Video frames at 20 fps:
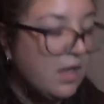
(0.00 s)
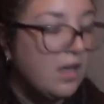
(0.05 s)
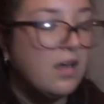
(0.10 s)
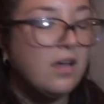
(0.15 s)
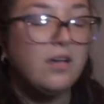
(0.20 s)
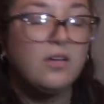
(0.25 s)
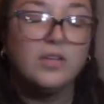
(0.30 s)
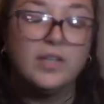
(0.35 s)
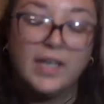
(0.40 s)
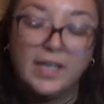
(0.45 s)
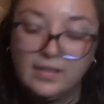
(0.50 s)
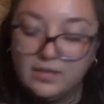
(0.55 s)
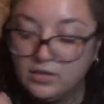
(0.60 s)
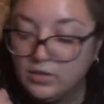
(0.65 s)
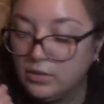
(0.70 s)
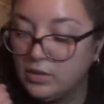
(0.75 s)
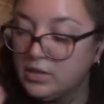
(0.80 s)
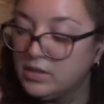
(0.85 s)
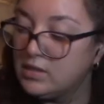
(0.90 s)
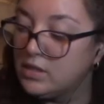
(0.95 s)
Okay, so
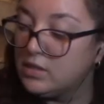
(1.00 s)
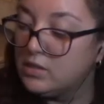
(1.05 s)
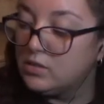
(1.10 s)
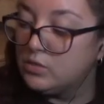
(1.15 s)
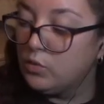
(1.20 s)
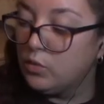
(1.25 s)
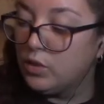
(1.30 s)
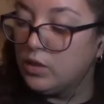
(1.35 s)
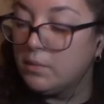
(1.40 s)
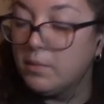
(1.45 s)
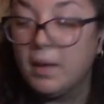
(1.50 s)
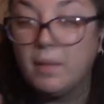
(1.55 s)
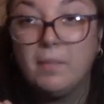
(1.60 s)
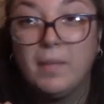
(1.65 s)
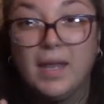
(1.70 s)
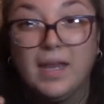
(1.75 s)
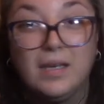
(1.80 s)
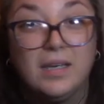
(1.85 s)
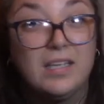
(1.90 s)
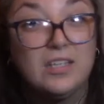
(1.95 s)
this is one of my
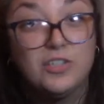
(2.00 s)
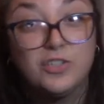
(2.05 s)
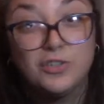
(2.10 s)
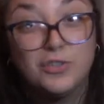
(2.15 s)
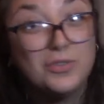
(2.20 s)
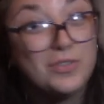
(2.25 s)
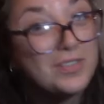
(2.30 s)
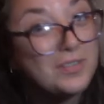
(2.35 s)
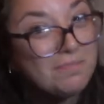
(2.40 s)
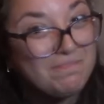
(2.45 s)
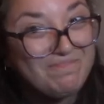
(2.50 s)
main issues.